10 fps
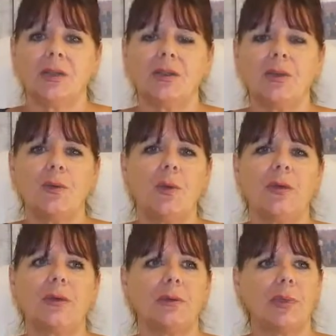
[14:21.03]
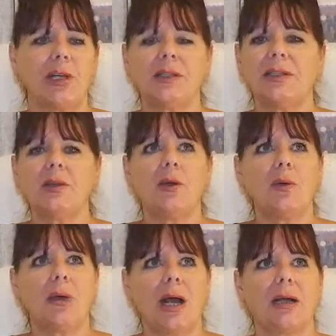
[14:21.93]
So, because,
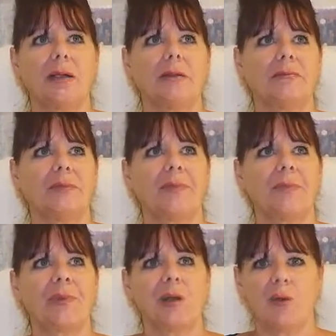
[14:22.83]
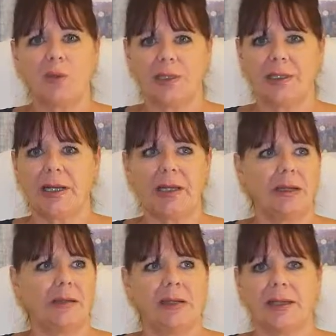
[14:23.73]
I'll always
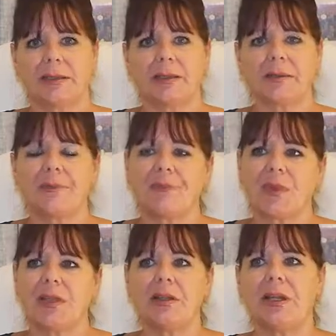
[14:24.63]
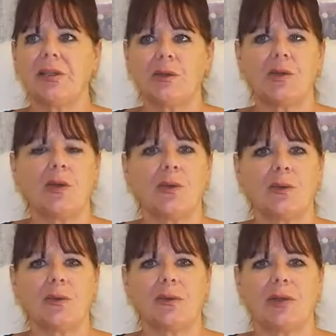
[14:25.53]
say this, they don't
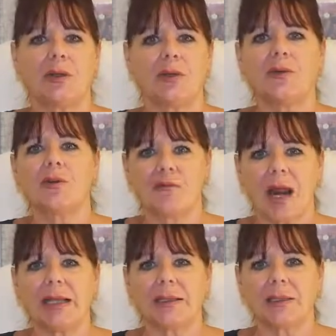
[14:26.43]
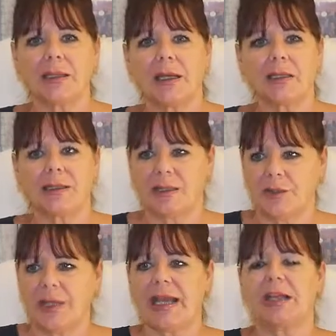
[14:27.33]
know that you're great
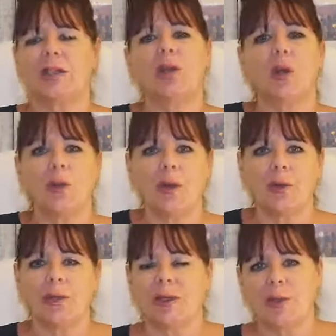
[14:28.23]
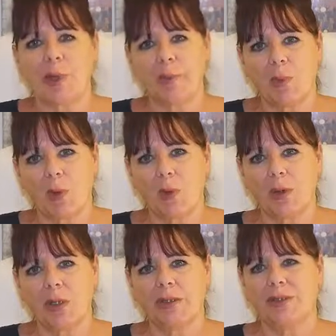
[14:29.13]
until they get to know you a little bit
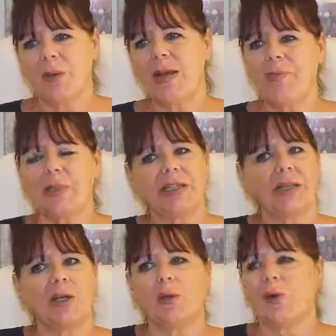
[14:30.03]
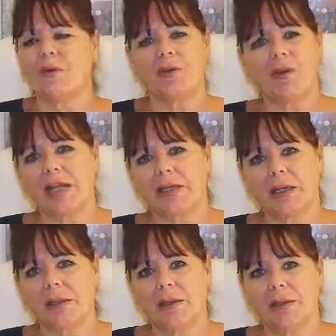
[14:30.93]
more. So anybody can go off the
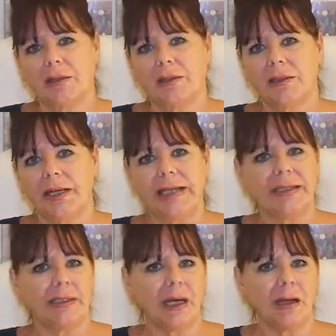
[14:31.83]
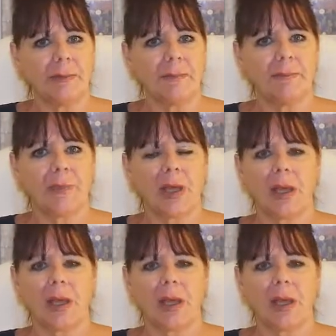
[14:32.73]
radar anytime.